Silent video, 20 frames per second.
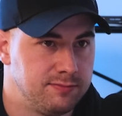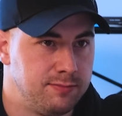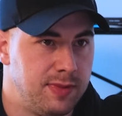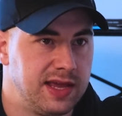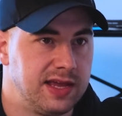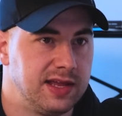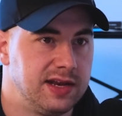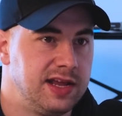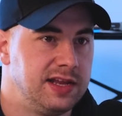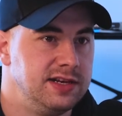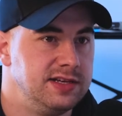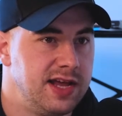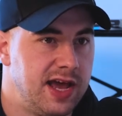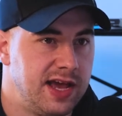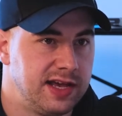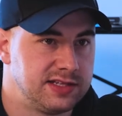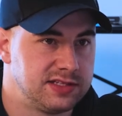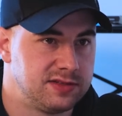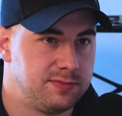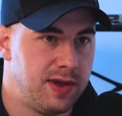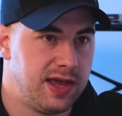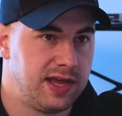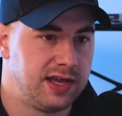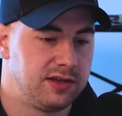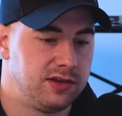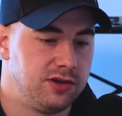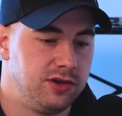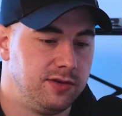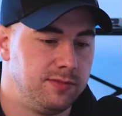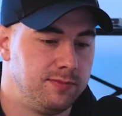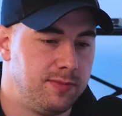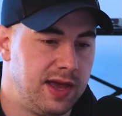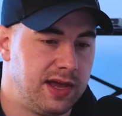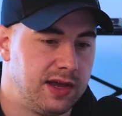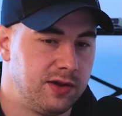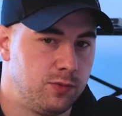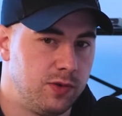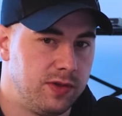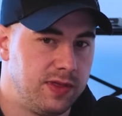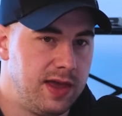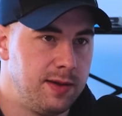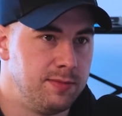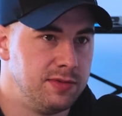make it indexed, make it with